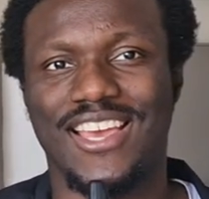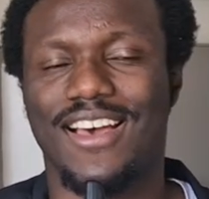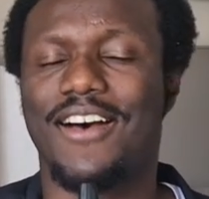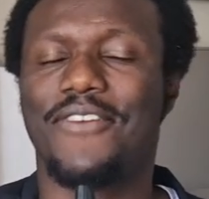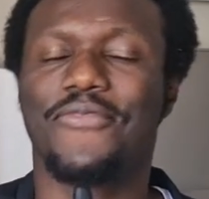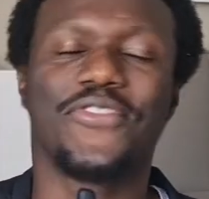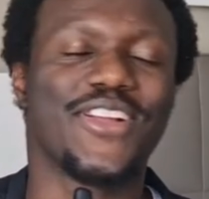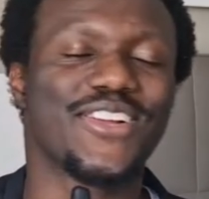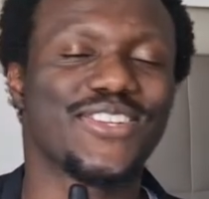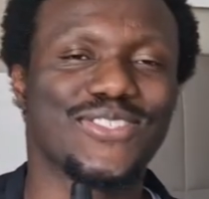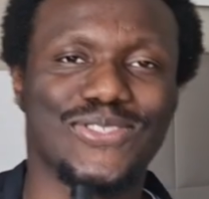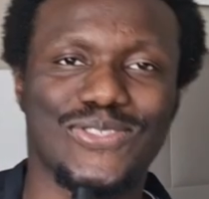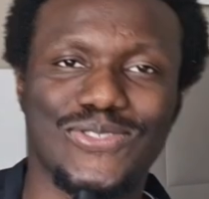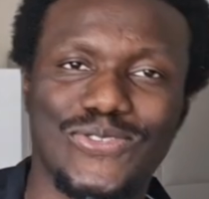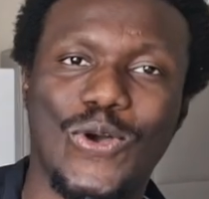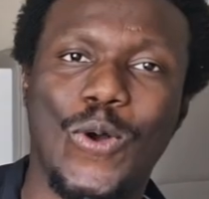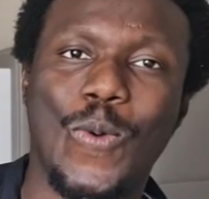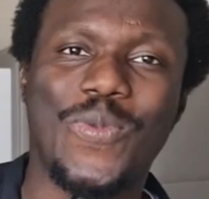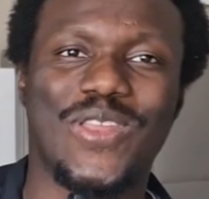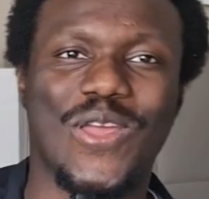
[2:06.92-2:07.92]
And there are
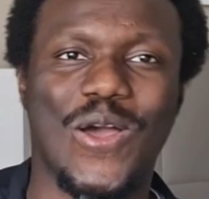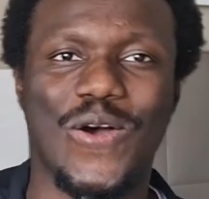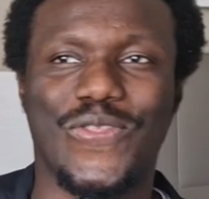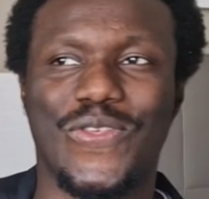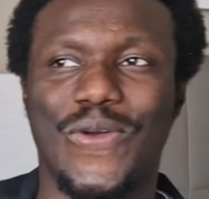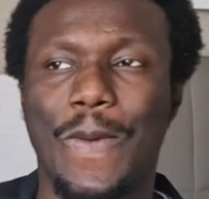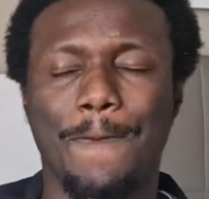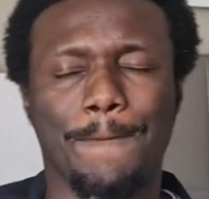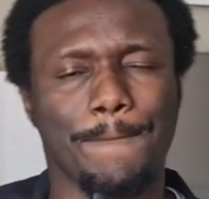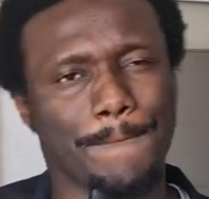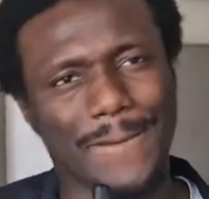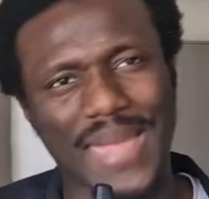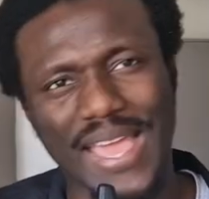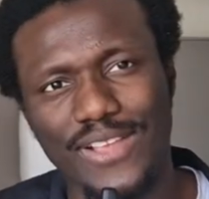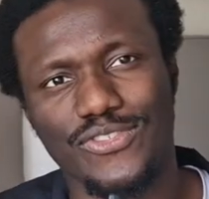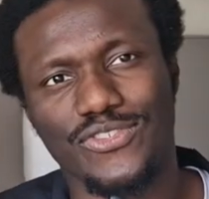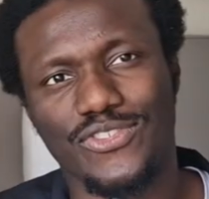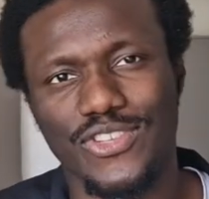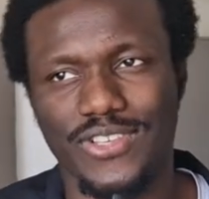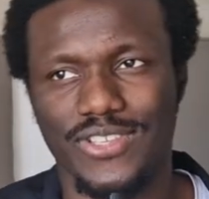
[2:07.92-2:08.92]
so many other
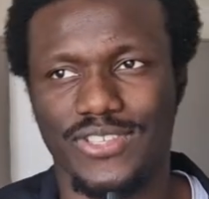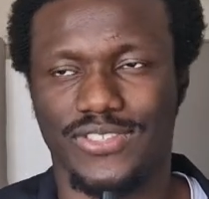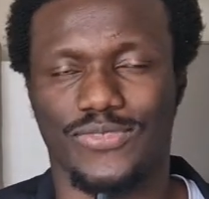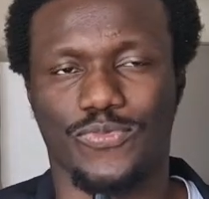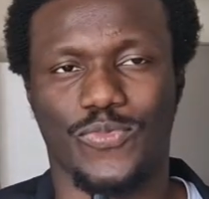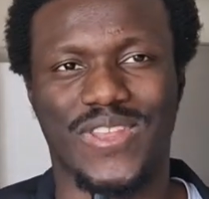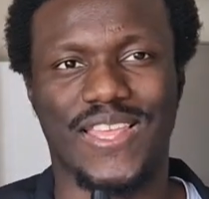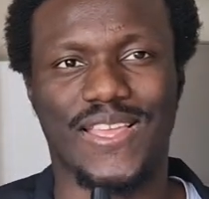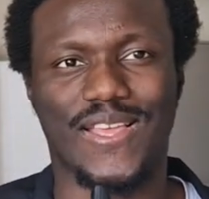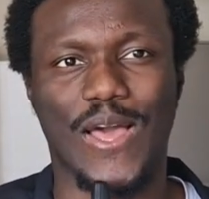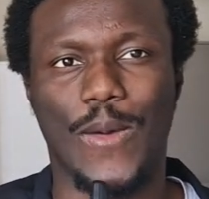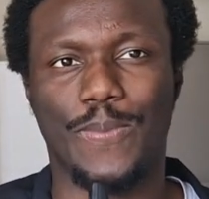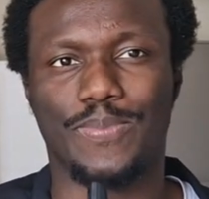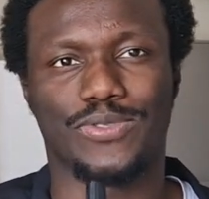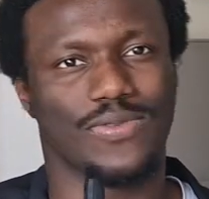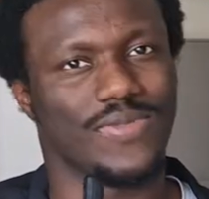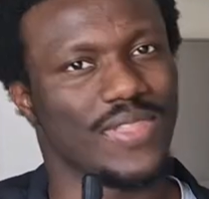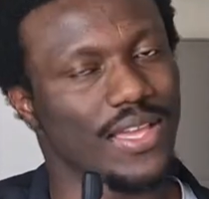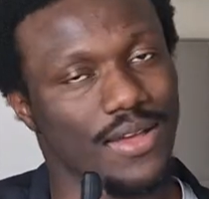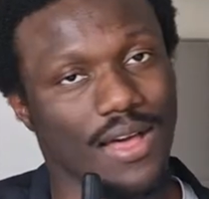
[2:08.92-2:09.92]
mixtures when it
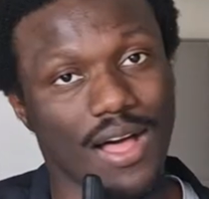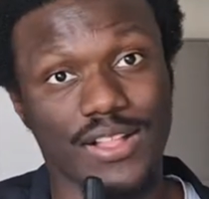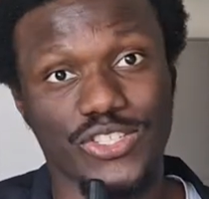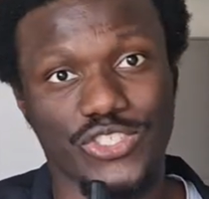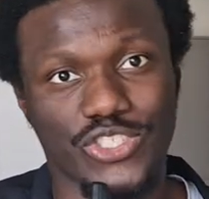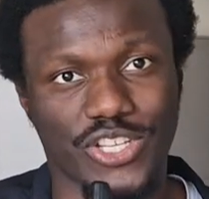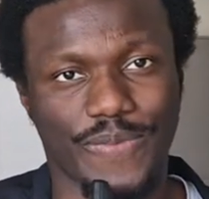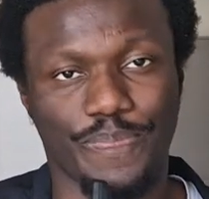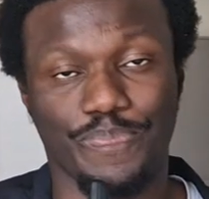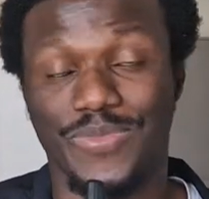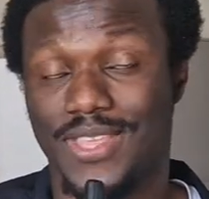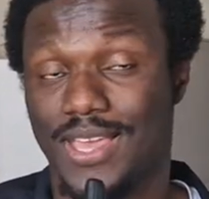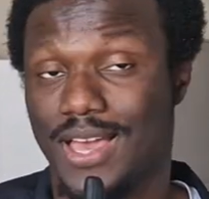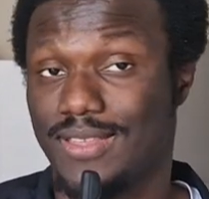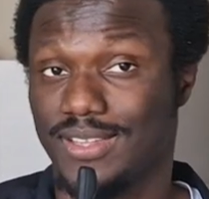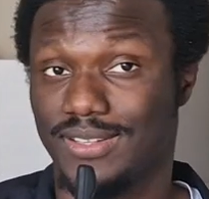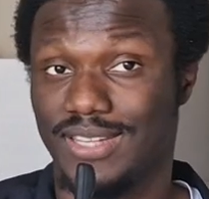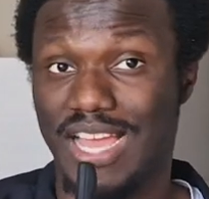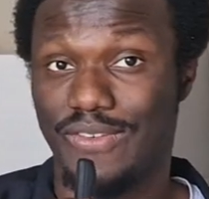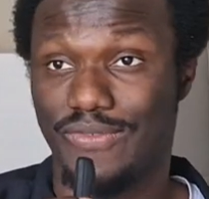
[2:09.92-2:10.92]
comes to the culture
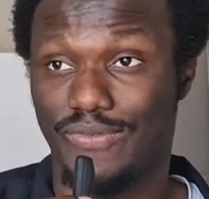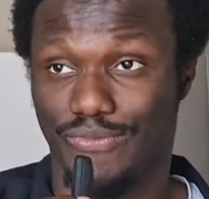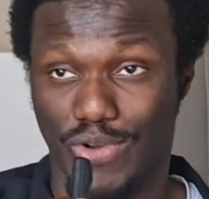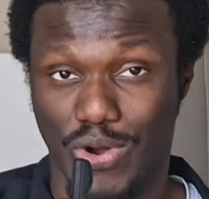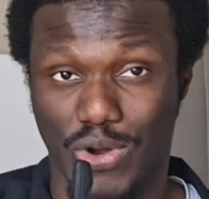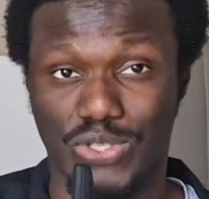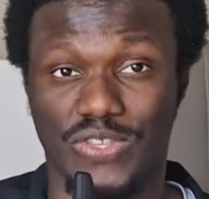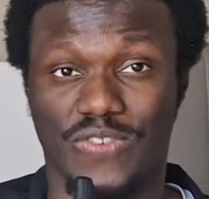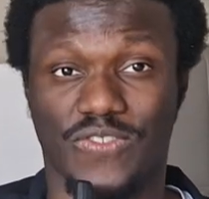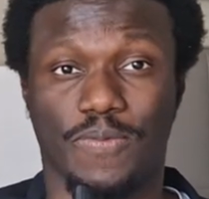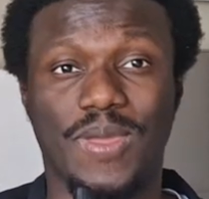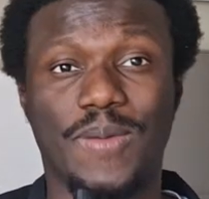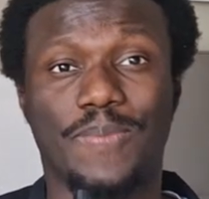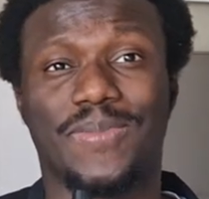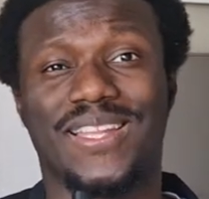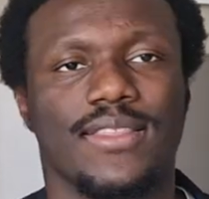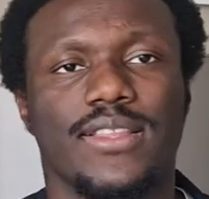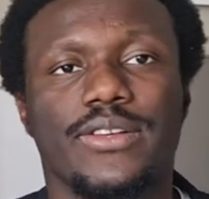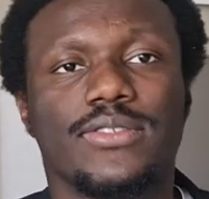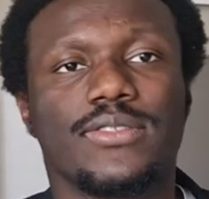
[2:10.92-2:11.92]
and the diversity of the
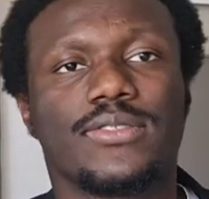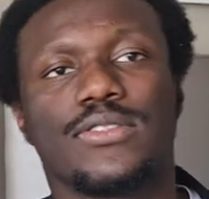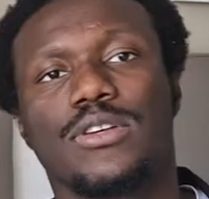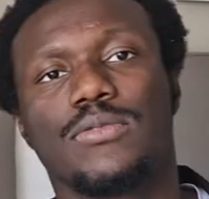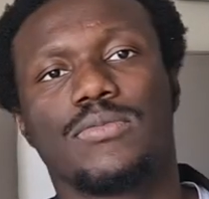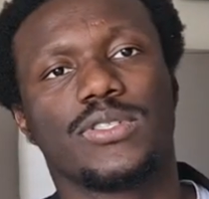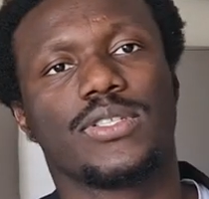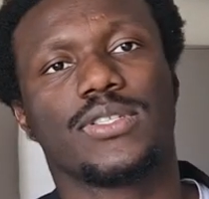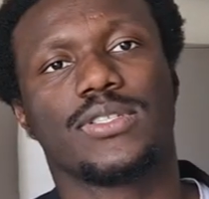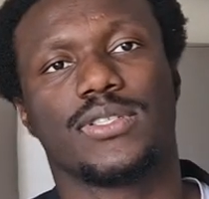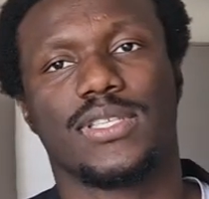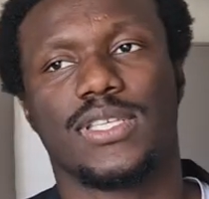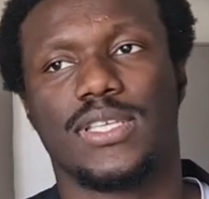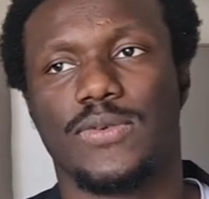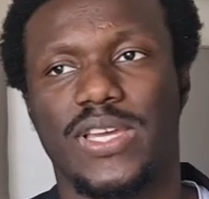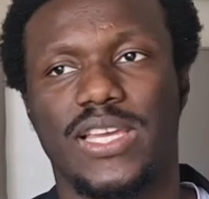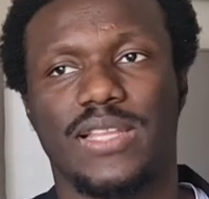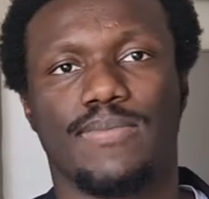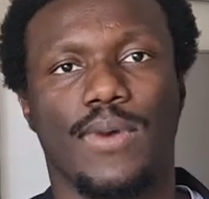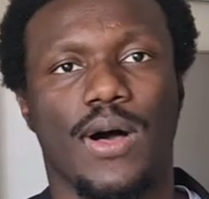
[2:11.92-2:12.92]
people. And there's so much to
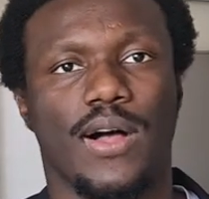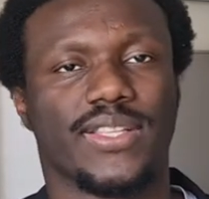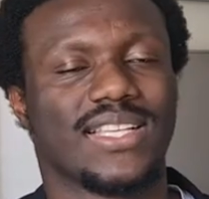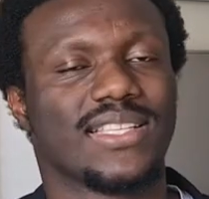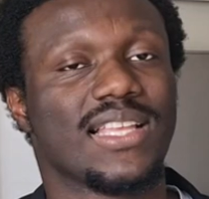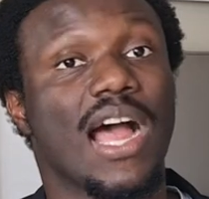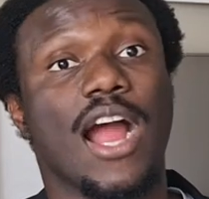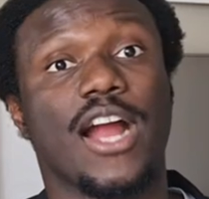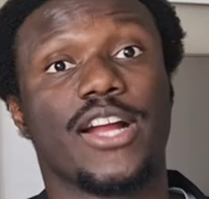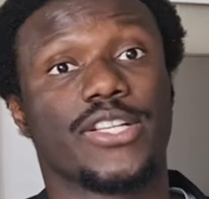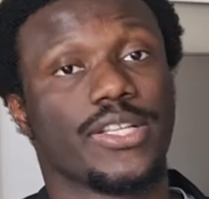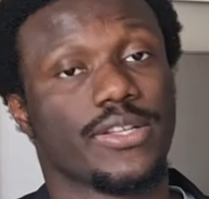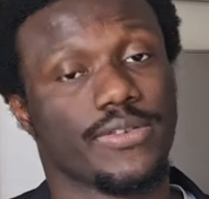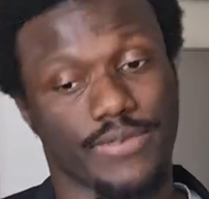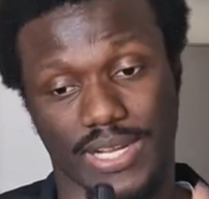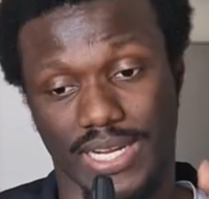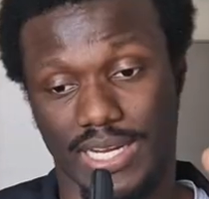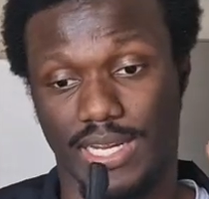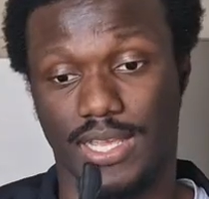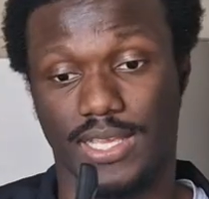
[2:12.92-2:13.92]
see in Malta, it's hard to
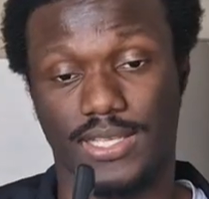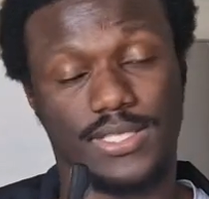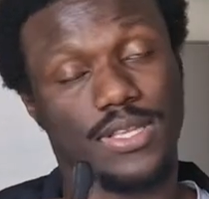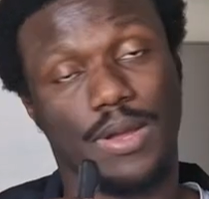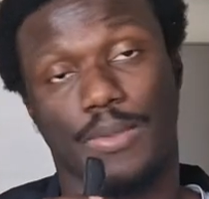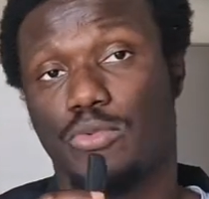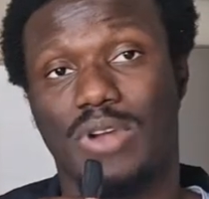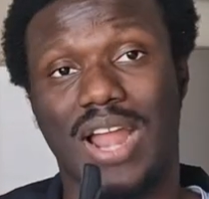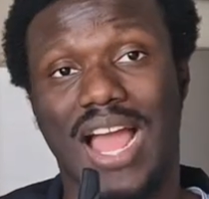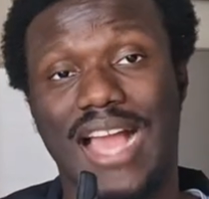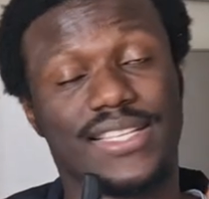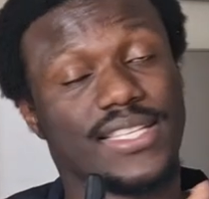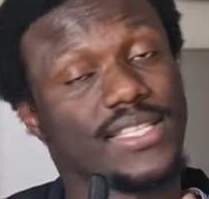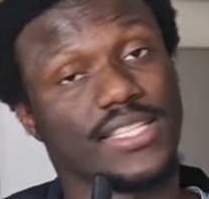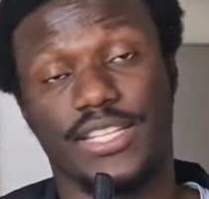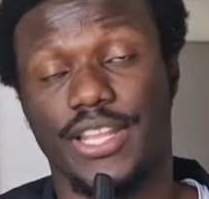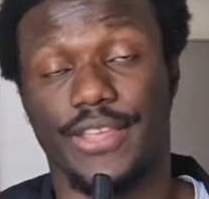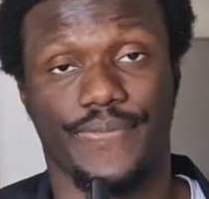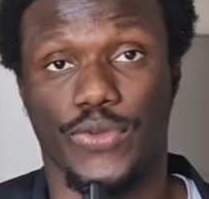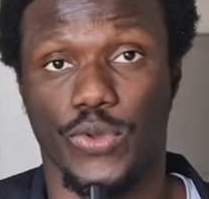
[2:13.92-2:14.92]
really summarize
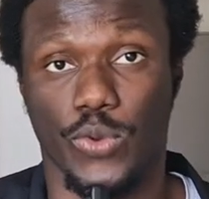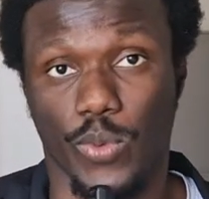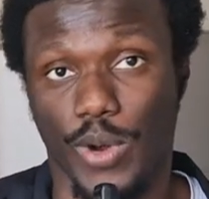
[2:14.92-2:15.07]
it in a few